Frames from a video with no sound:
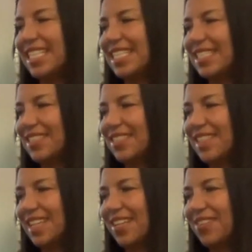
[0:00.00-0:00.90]
Oh,
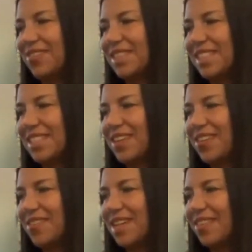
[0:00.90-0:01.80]
I don't really
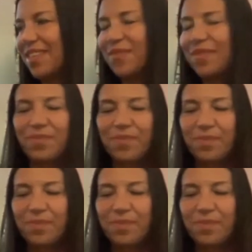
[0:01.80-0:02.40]
know. I think we